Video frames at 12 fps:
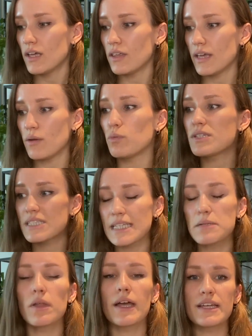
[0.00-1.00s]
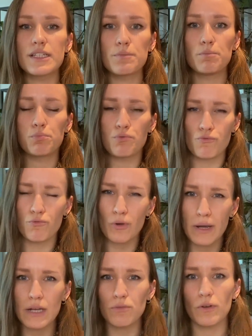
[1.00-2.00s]
It will seem like it's
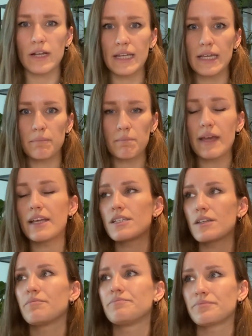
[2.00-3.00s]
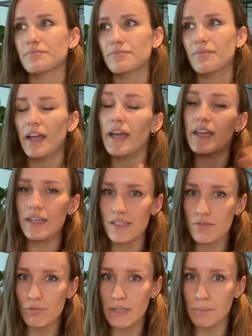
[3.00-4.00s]
really, it
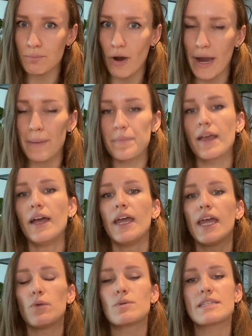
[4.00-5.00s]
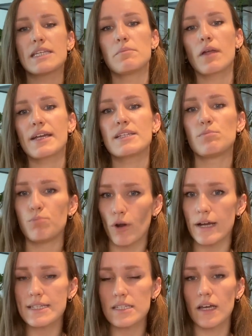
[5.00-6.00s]
is really bright. It will seem like it's
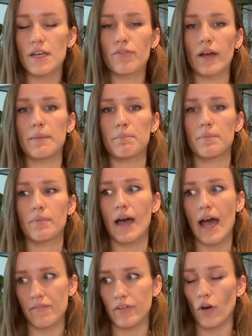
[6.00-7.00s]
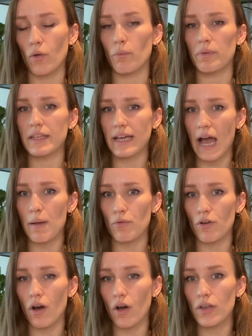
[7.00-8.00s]
brighter if I have it on with the
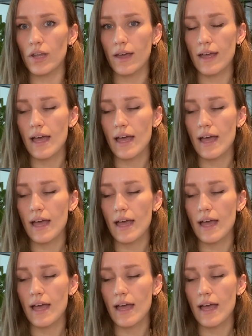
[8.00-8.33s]
camera on.